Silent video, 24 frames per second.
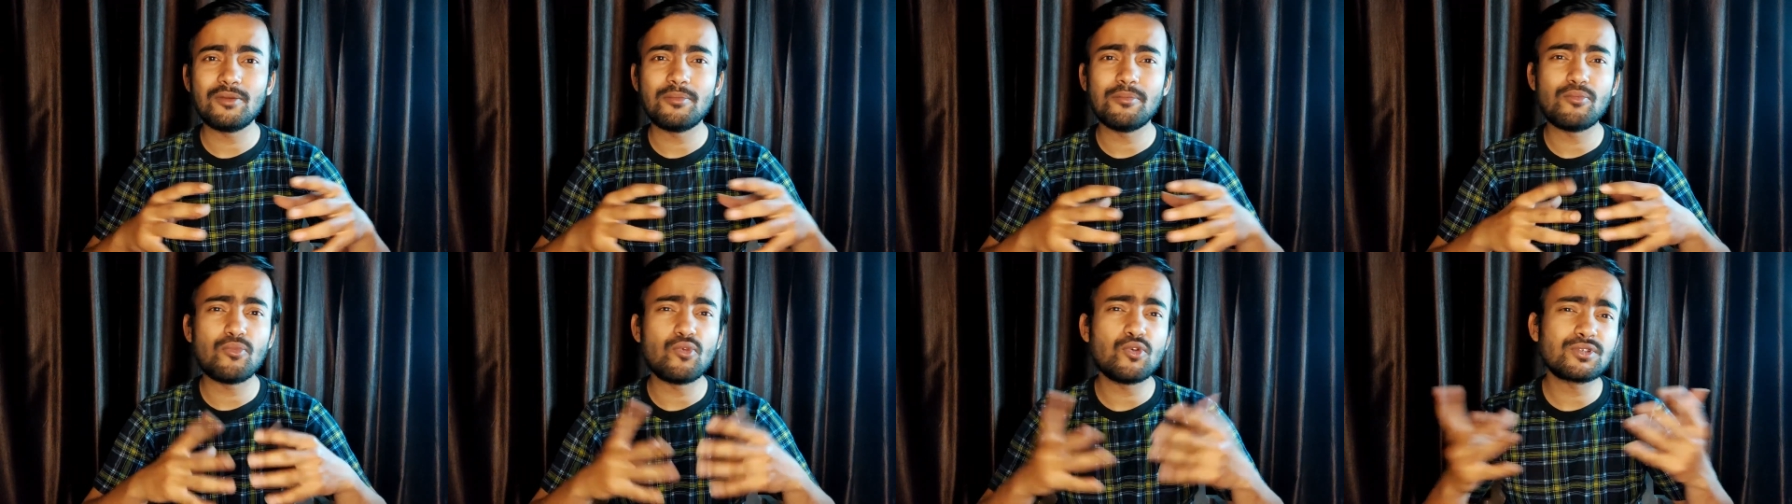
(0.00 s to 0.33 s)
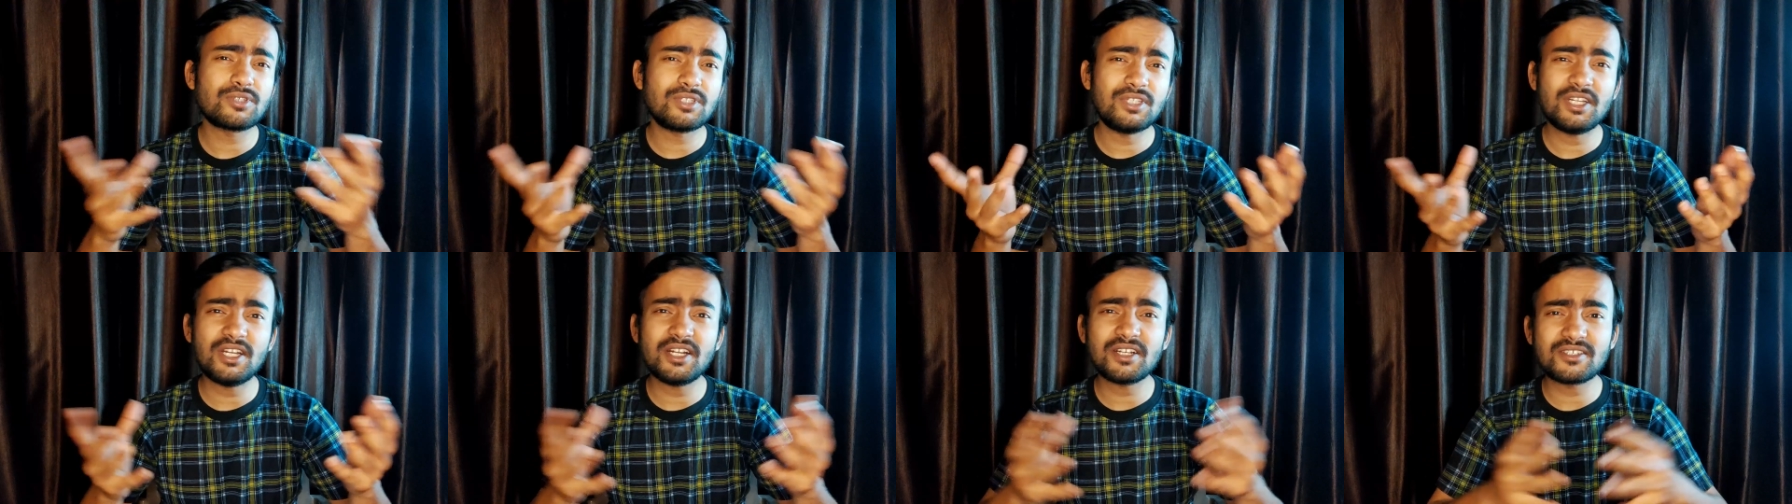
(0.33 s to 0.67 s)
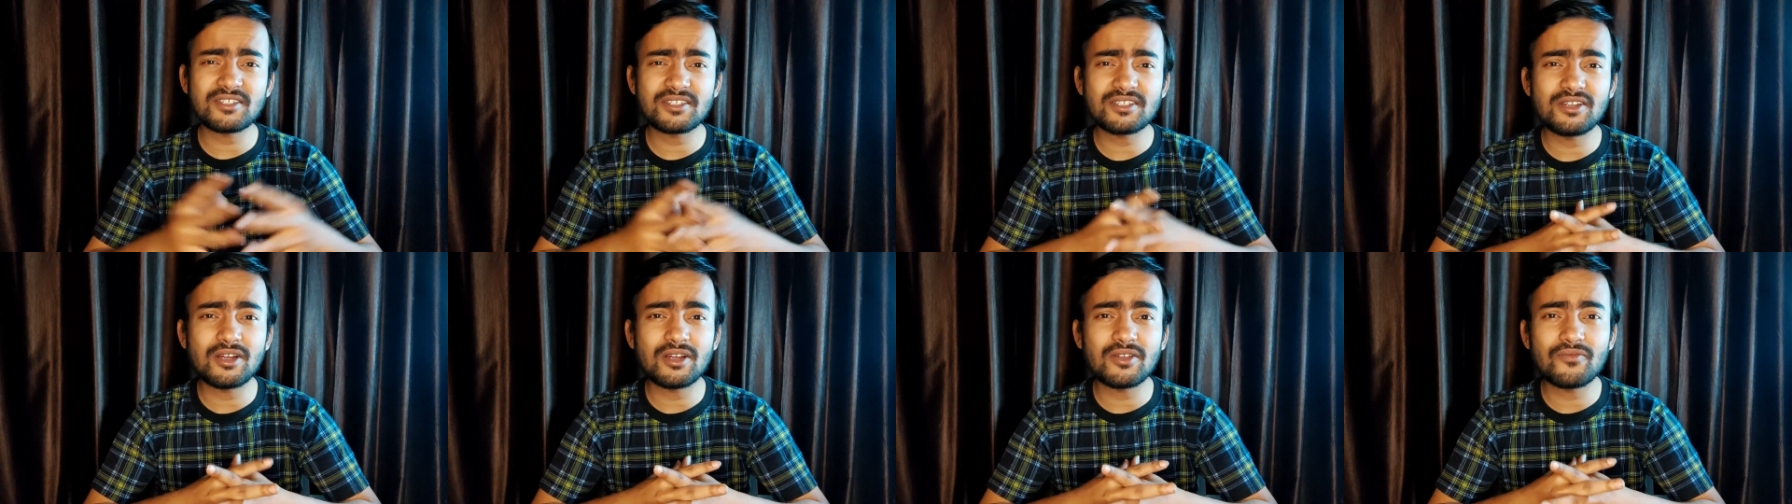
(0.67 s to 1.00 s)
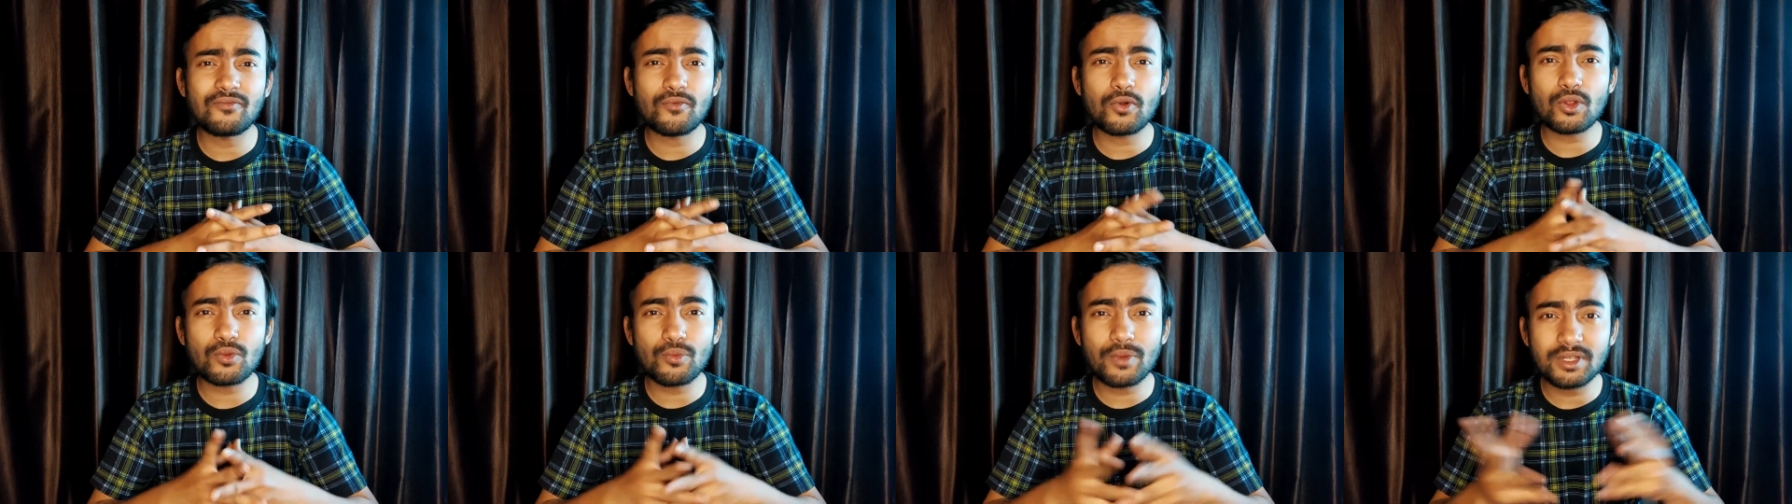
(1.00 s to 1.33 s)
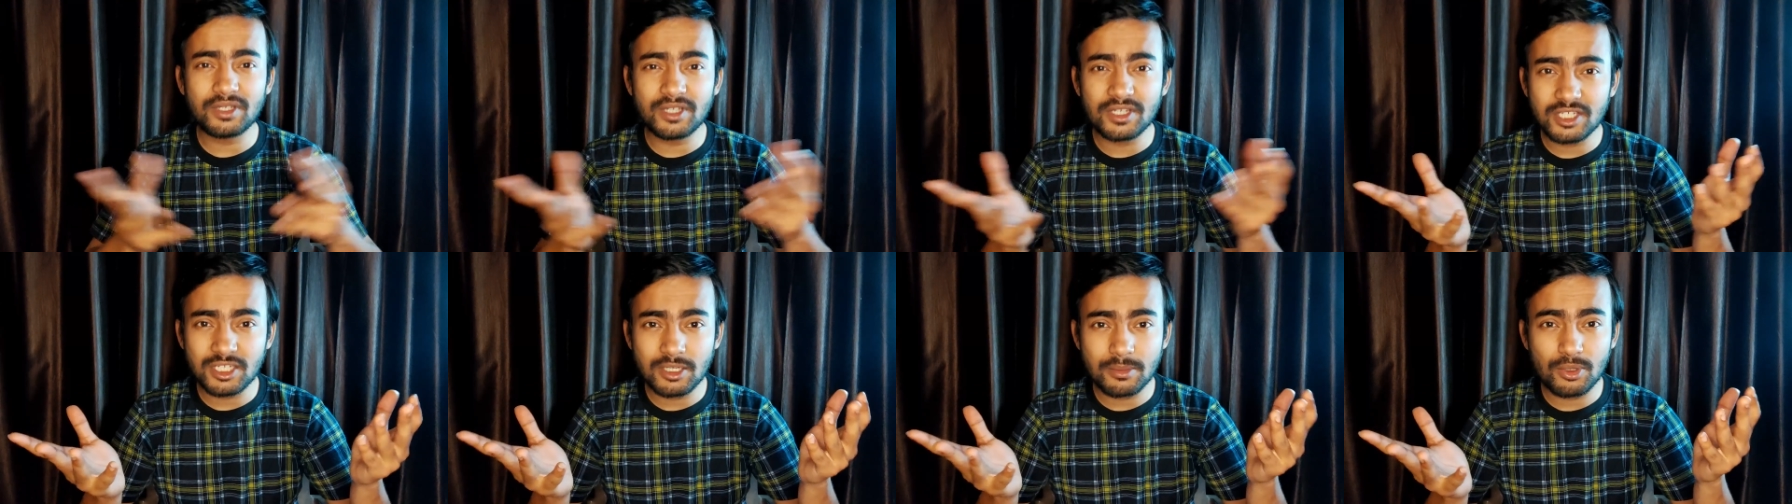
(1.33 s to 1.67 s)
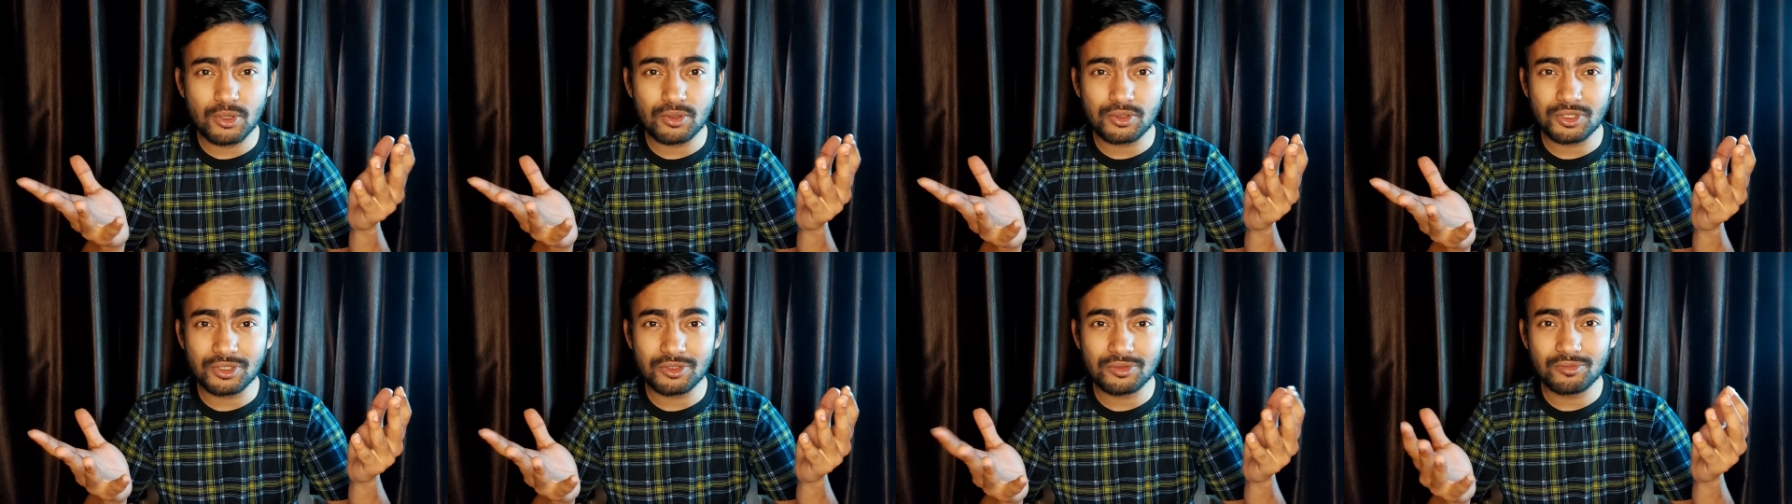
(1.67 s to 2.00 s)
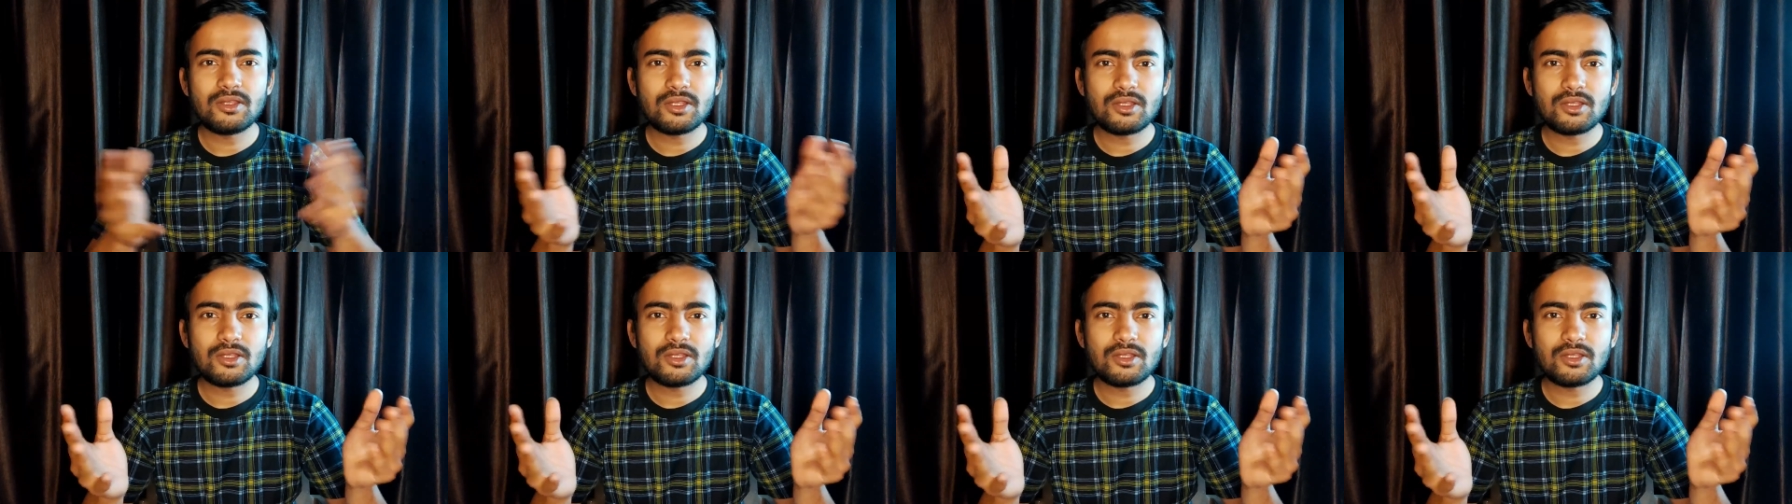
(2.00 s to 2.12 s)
Mostly it's done for weight distribution.